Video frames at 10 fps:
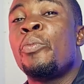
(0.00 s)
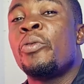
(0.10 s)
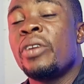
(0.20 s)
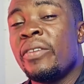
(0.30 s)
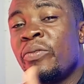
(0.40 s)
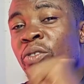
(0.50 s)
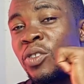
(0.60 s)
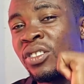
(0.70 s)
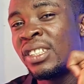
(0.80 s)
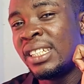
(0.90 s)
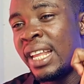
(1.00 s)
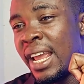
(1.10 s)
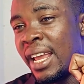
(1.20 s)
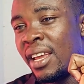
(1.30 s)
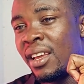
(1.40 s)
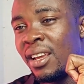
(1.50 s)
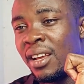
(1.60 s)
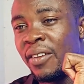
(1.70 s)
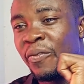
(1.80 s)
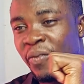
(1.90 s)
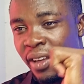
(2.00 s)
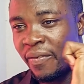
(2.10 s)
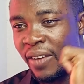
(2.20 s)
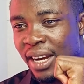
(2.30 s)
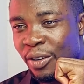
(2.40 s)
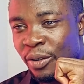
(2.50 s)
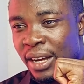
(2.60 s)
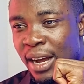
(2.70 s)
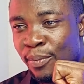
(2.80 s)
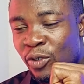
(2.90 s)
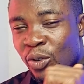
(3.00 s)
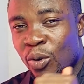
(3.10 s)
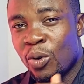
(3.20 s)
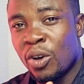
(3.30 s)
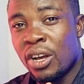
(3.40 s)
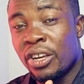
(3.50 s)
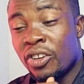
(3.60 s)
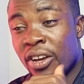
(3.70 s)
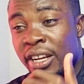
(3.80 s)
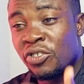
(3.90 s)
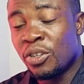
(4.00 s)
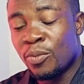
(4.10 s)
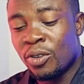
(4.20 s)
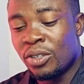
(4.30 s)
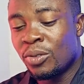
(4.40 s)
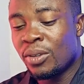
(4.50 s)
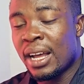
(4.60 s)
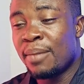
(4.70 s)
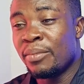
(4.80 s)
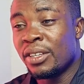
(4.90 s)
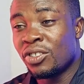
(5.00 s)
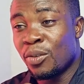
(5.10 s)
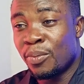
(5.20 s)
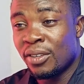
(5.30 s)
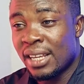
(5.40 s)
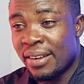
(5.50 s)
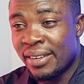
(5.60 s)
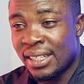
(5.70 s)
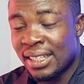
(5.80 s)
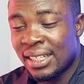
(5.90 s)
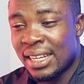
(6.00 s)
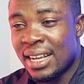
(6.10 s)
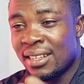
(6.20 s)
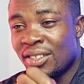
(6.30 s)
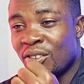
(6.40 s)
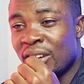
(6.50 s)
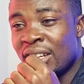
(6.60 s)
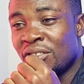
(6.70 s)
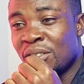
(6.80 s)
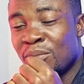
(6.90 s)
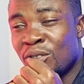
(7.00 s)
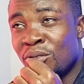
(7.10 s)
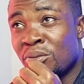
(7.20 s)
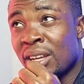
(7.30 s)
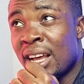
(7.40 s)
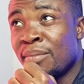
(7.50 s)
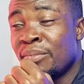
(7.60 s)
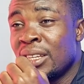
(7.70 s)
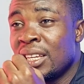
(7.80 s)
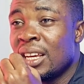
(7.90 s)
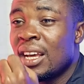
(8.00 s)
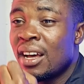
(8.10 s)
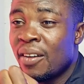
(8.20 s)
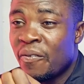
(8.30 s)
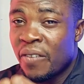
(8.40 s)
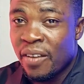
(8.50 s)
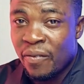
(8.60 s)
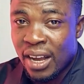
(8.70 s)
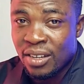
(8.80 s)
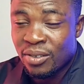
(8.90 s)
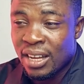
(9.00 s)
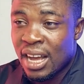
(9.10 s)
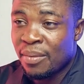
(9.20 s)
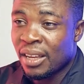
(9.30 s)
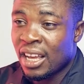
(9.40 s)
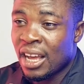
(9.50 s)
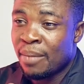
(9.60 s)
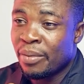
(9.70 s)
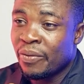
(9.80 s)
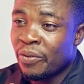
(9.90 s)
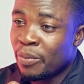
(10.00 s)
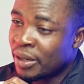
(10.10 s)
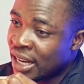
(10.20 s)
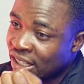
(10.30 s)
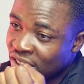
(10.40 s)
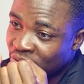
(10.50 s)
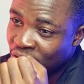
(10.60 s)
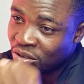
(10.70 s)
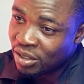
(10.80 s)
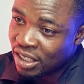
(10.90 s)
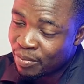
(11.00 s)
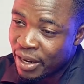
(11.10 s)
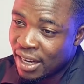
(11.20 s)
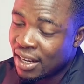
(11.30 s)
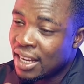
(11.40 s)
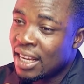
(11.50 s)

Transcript: previous day fair value gap. So your entry model can be support and resistance. Your entry model can be a fair value gap. It can be Fibonacci retracement.